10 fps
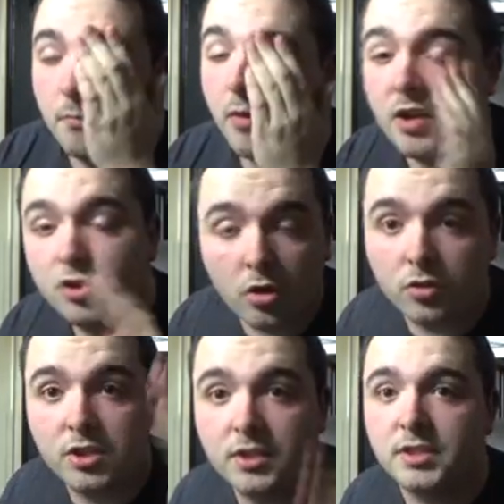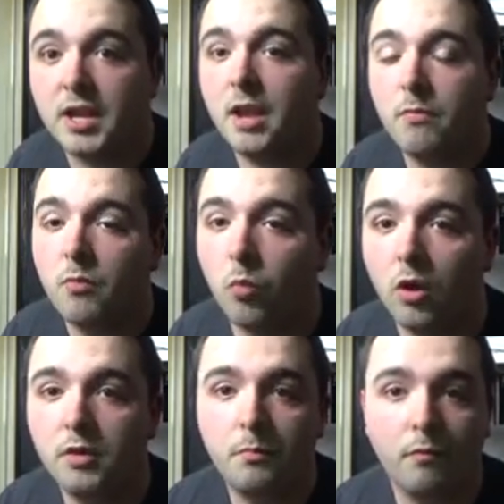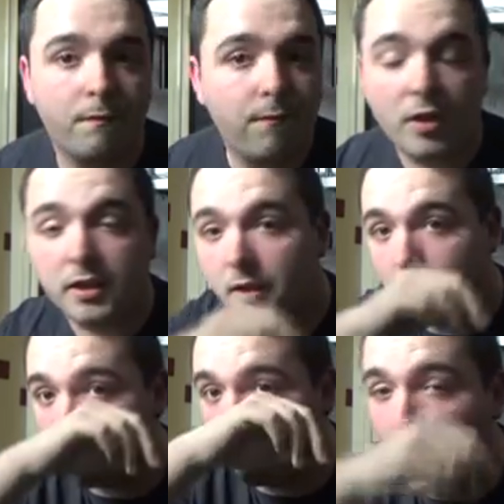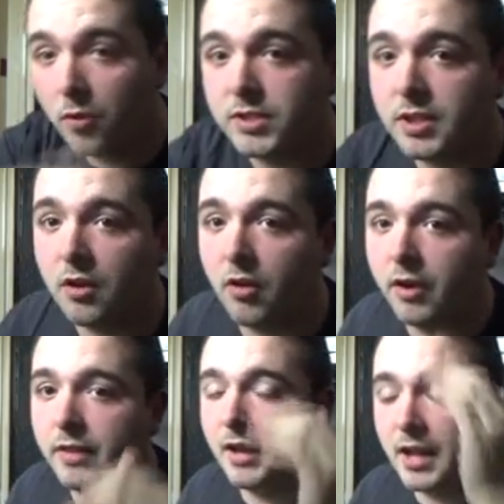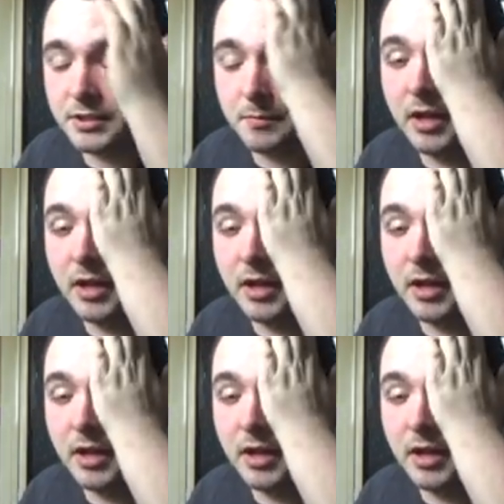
But as you guys can see, we won, but freaking, I got poked in the eye at the last